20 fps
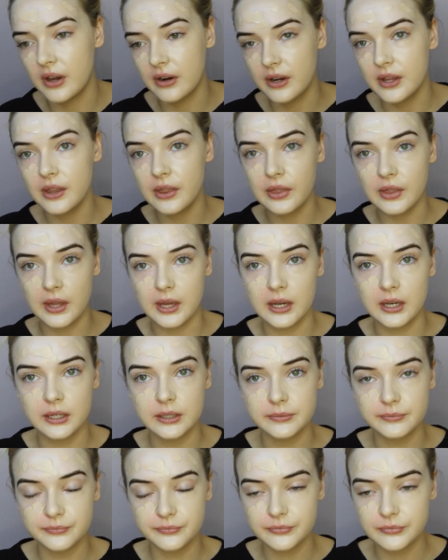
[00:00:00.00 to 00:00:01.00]
It's very
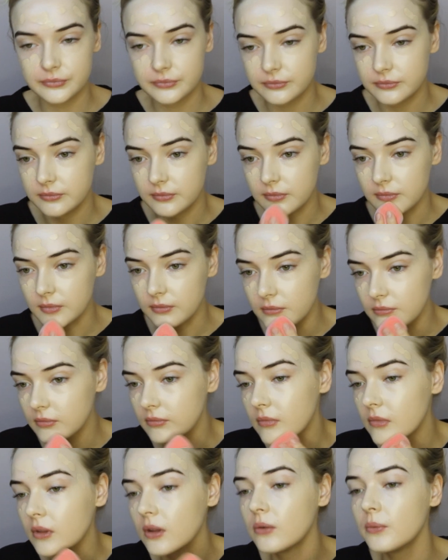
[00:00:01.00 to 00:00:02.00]
thick,
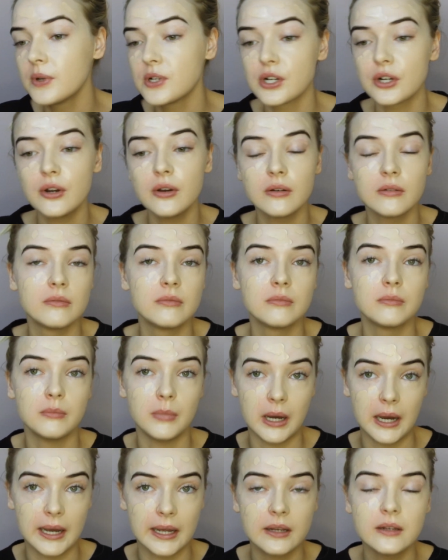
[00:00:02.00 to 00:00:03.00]
which I
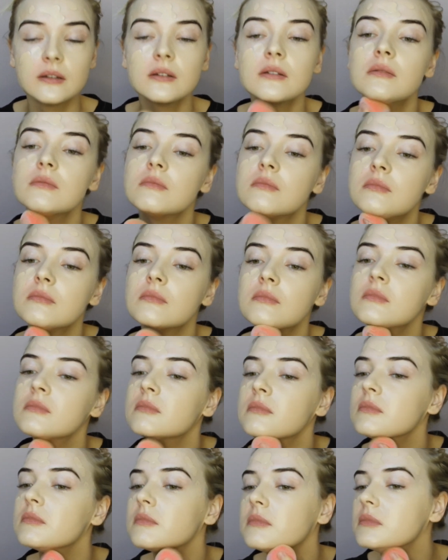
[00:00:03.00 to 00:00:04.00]
don't mind.
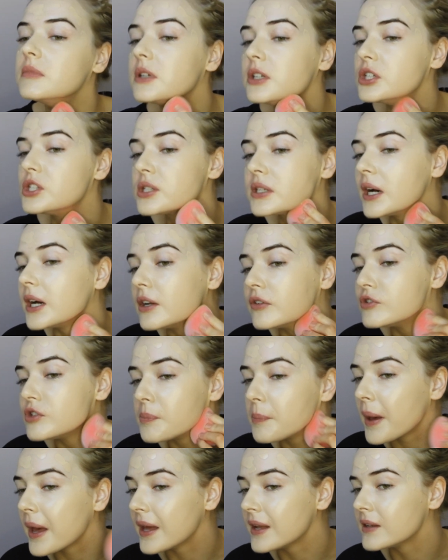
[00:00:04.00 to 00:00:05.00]
It just
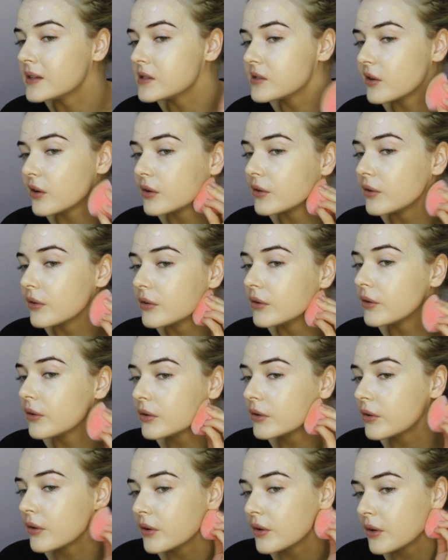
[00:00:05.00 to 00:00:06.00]
kind of depends
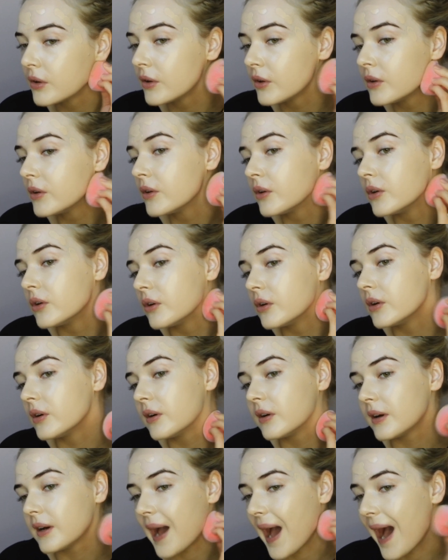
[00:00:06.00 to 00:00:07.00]
on
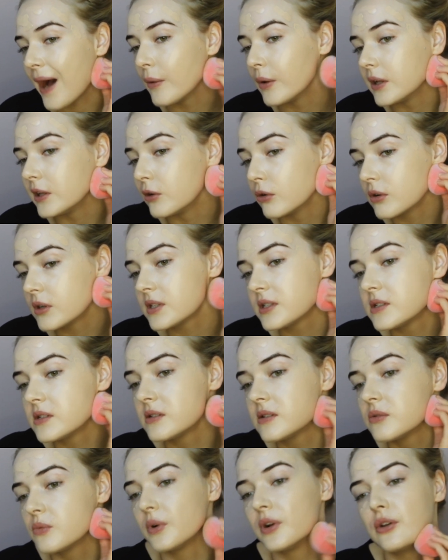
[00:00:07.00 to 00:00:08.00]
how it
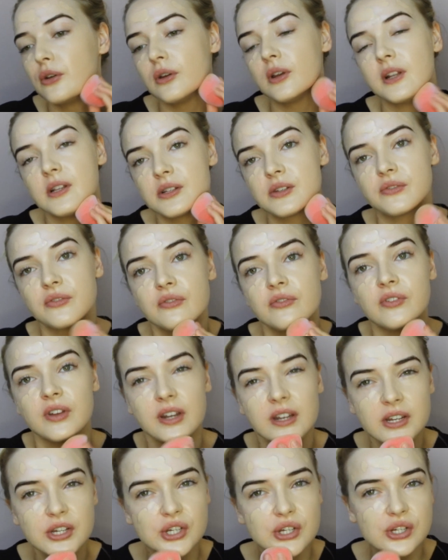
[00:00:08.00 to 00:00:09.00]
looks when
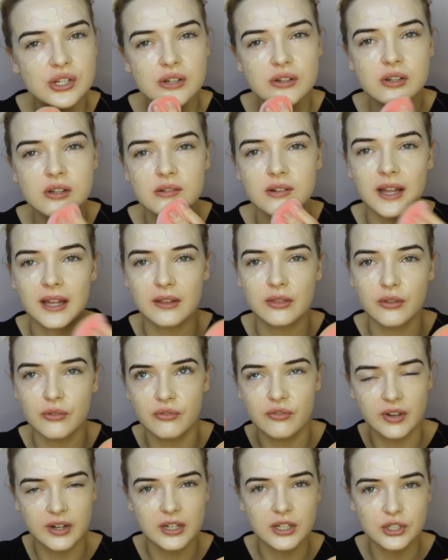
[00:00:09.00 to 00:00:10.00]
it's finished,
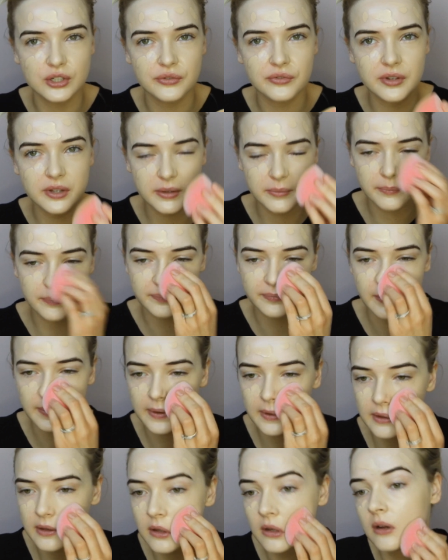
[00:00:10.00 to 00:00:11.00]
like the finish of it.